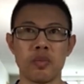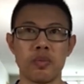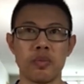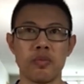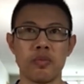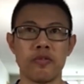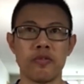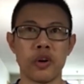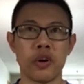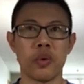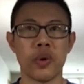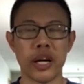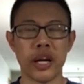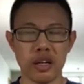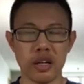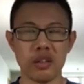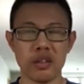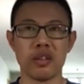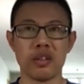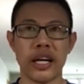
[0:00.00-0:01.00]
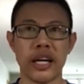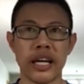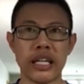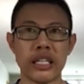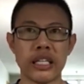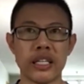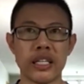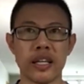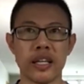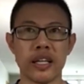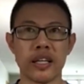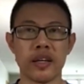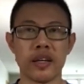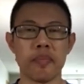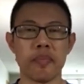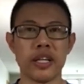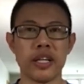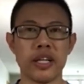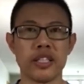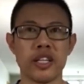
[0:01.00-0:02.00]
very well, and they
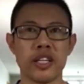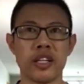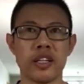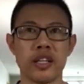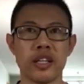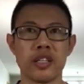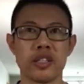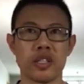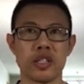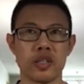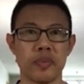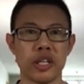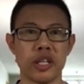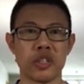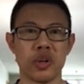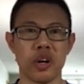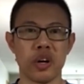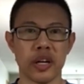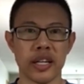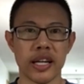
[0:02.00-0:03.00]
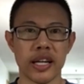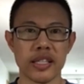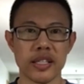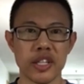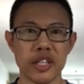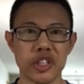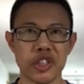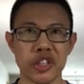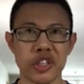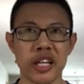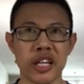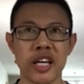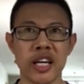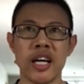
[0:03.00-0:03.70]
maintain this spatial organization,